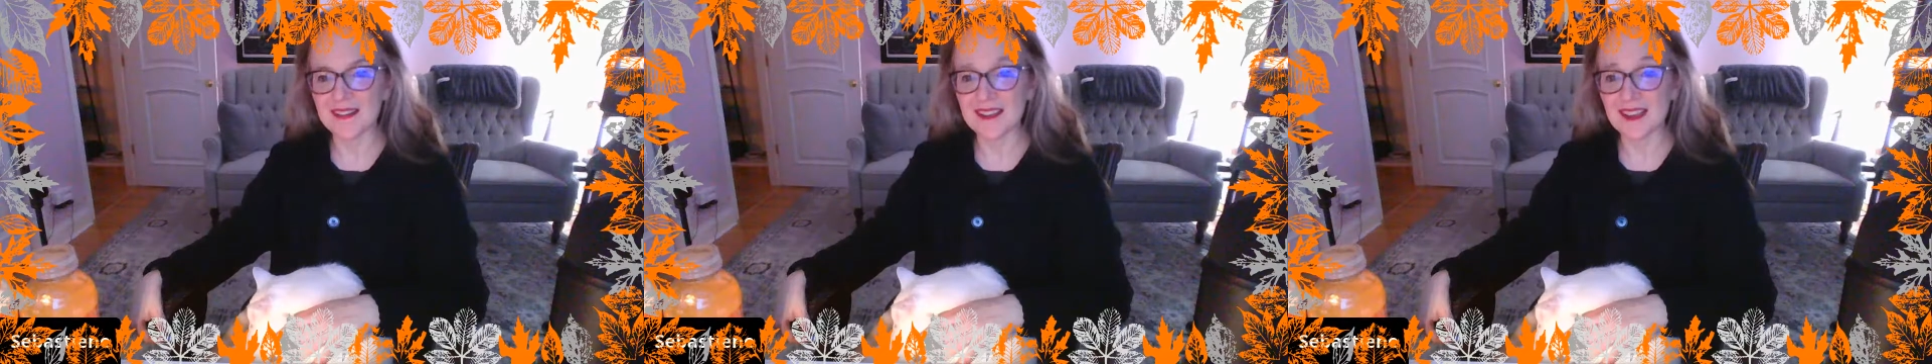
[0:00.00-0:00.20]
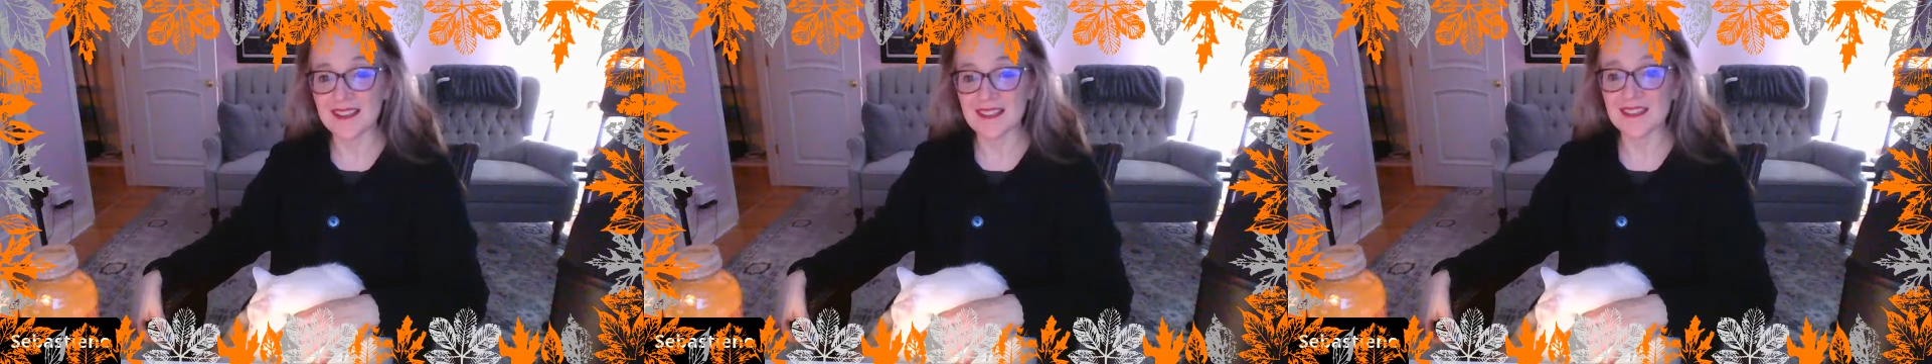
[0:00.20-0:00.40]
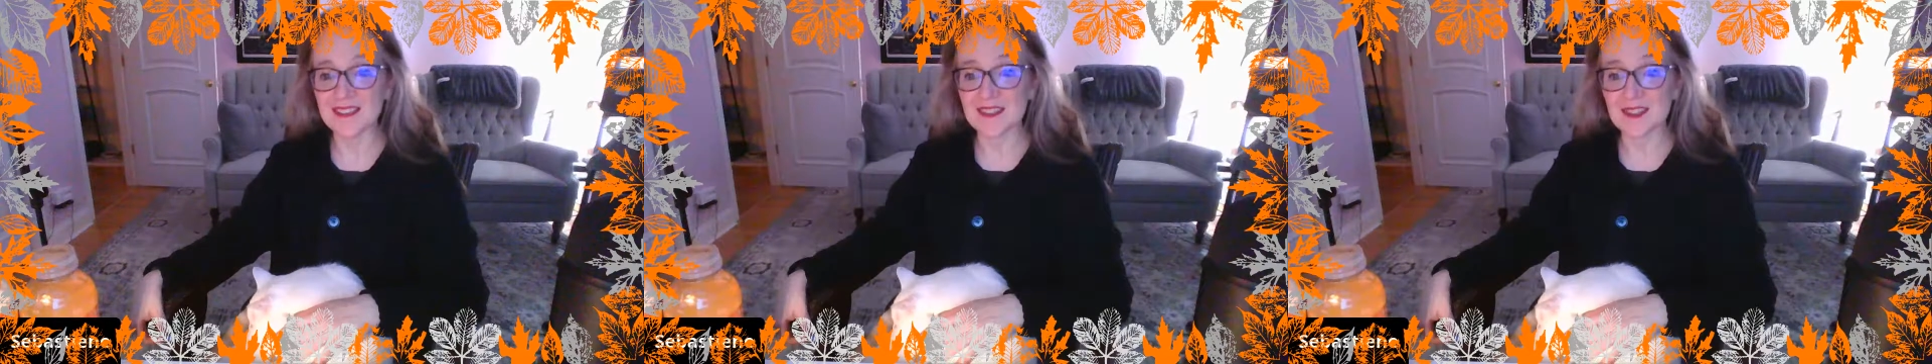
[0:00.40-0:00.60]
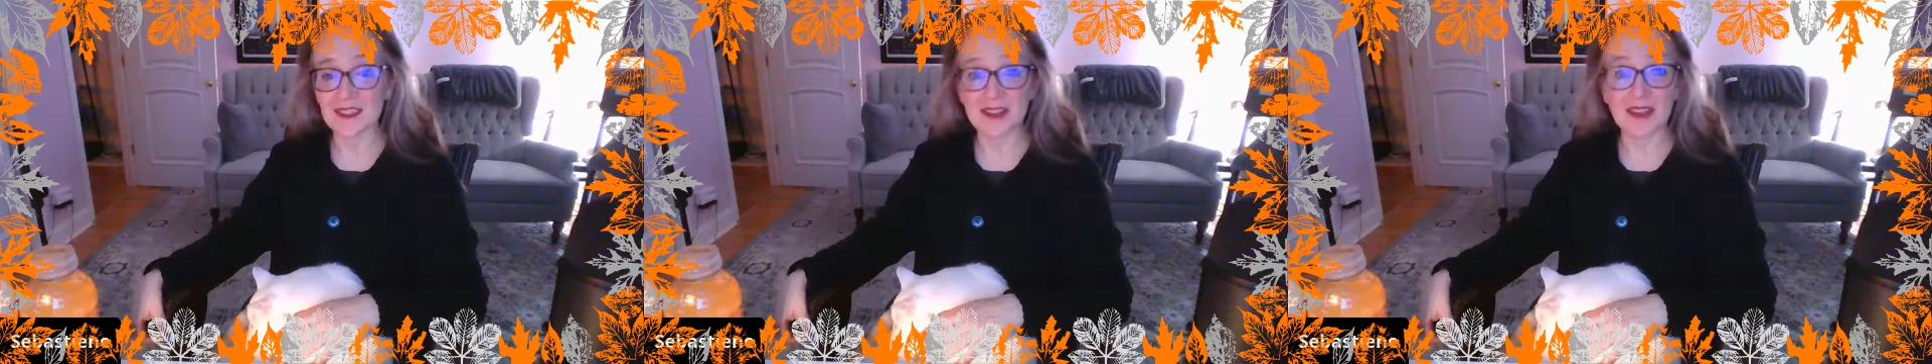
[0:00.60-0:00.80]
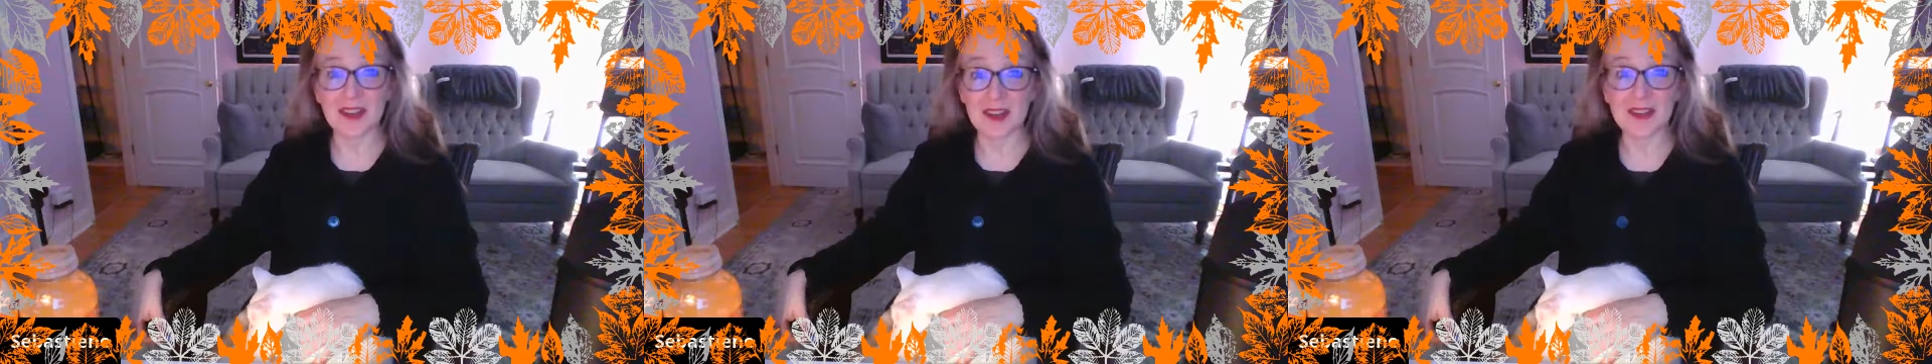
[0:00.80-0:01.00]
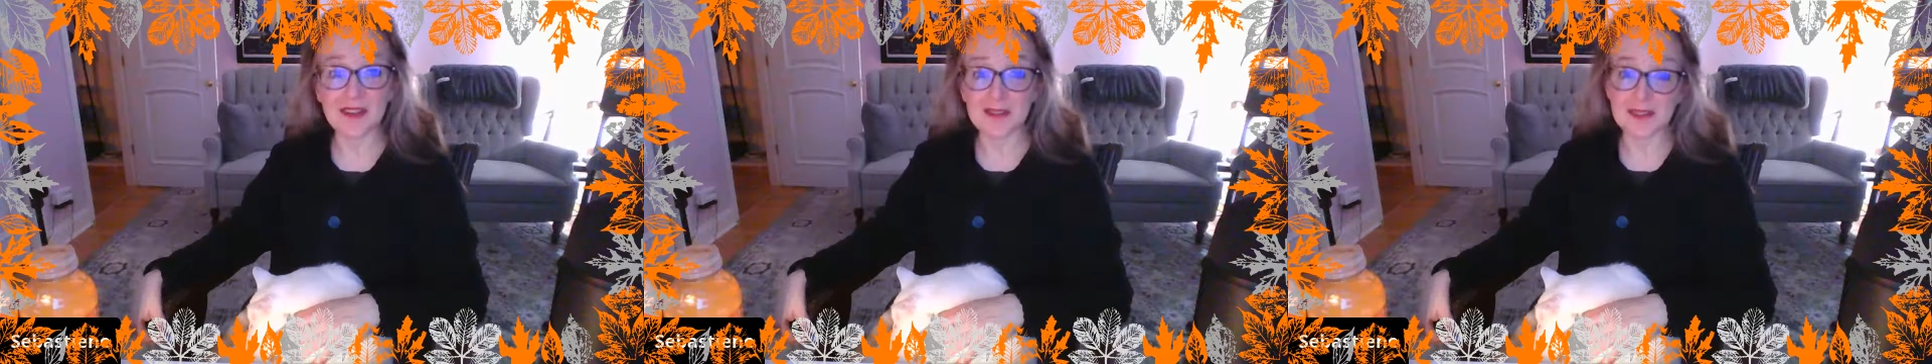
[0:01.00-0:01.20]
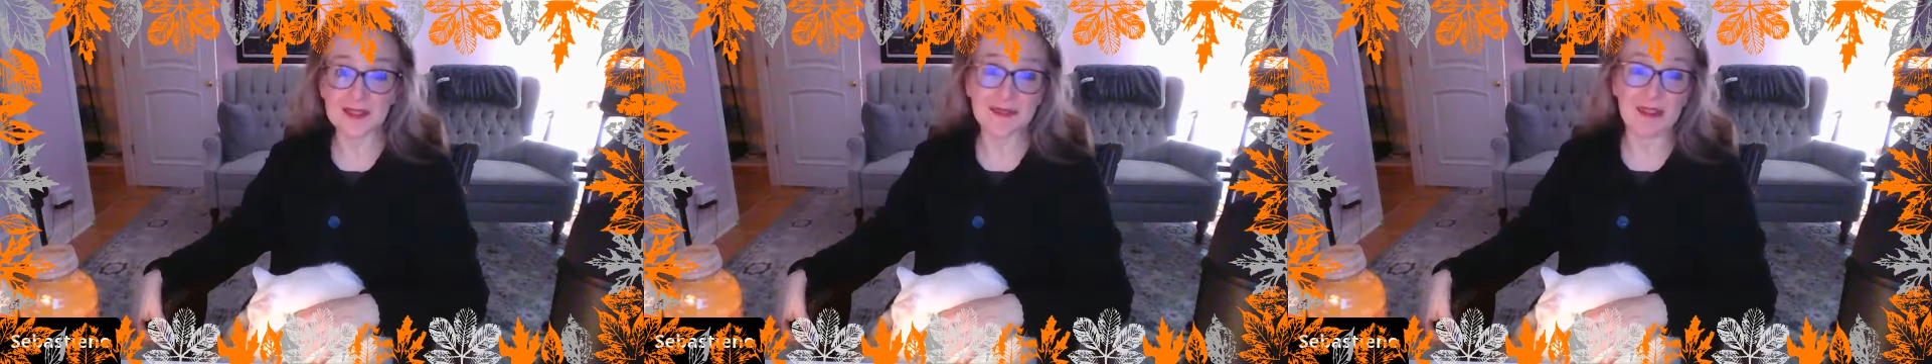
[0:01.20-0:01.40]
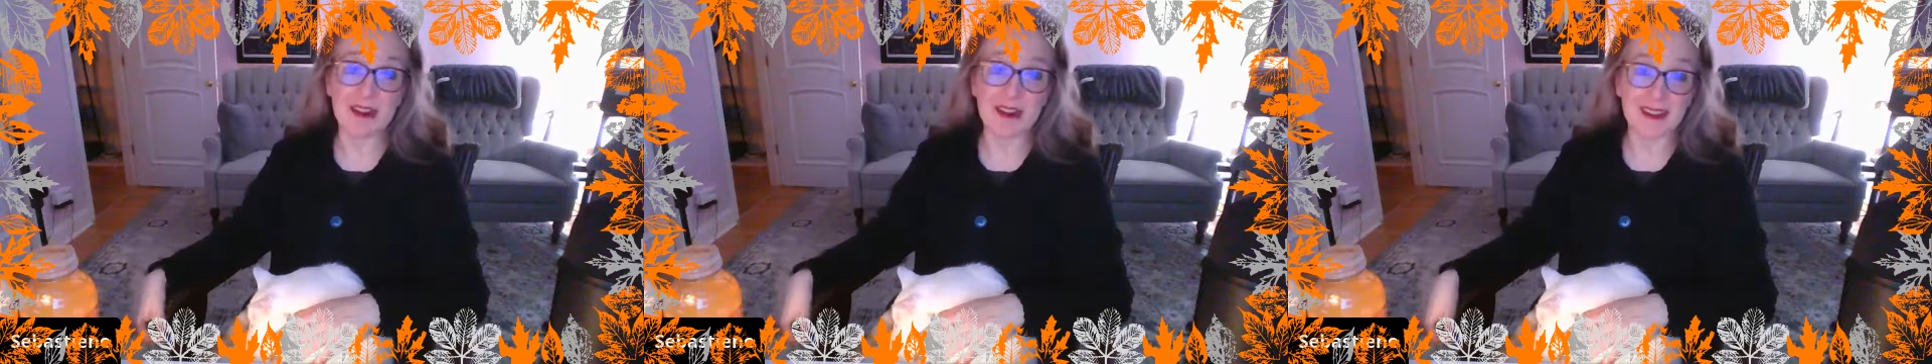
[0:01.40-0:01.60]
yes, uh, all of us
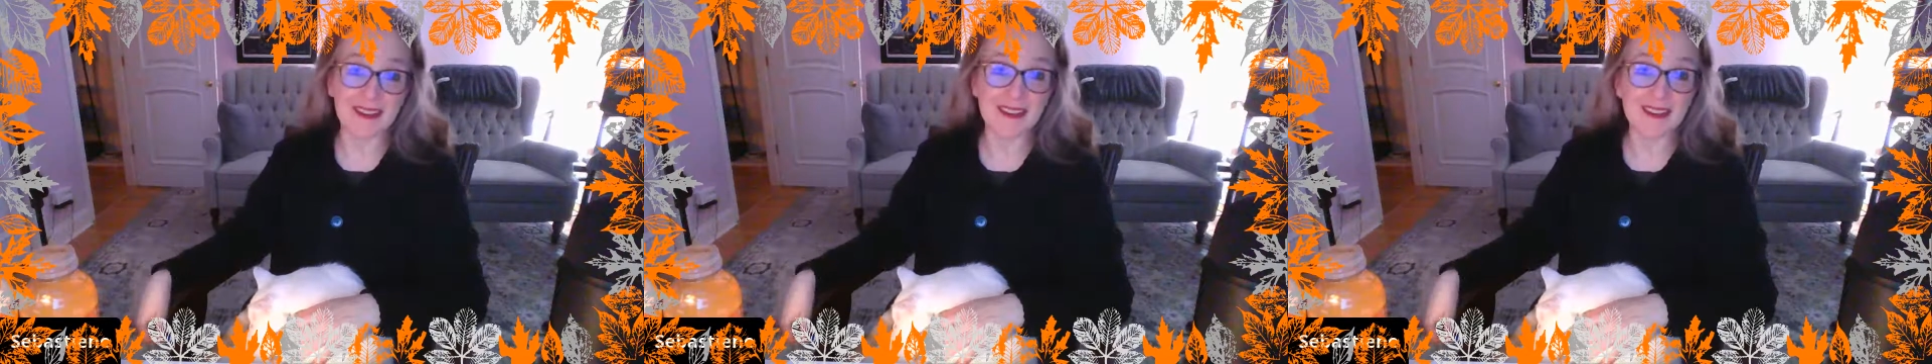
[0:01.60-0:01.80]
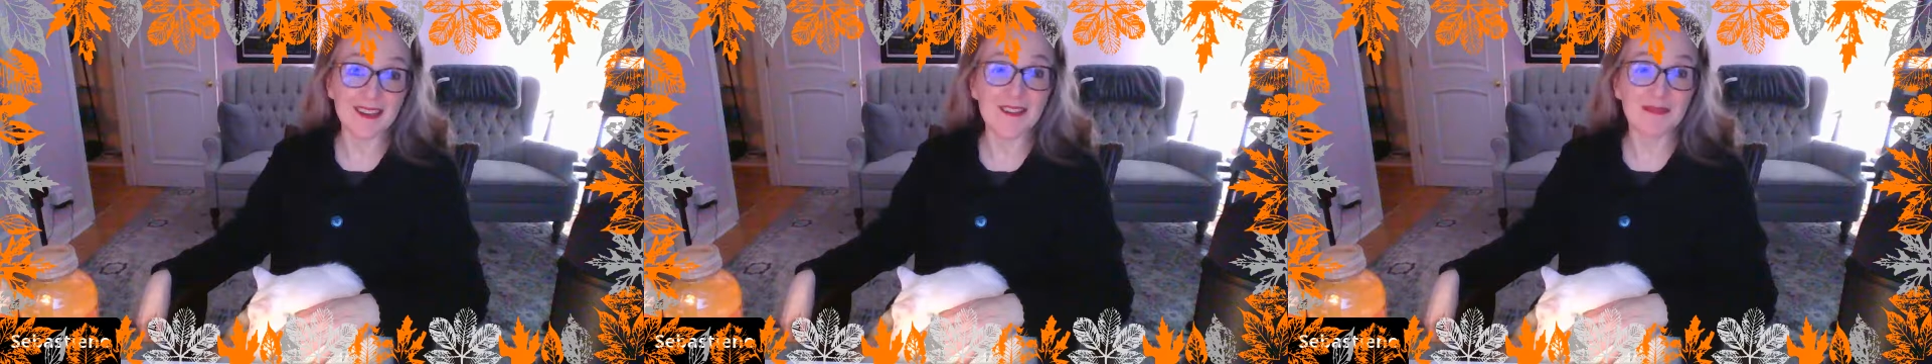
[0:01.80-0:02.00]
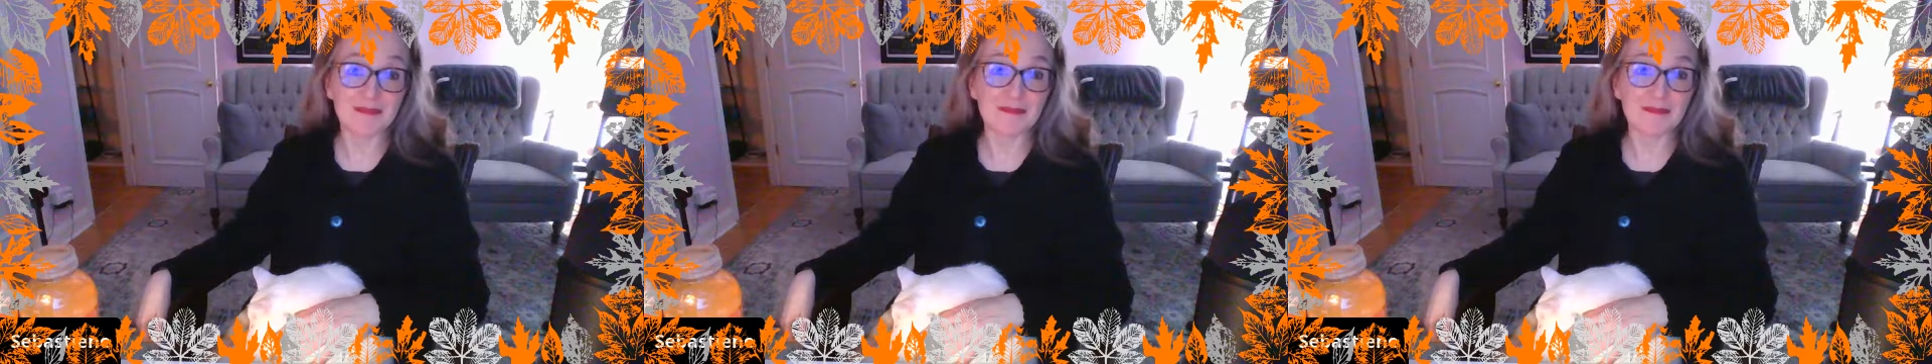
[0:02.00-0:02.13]
rock. Yeah,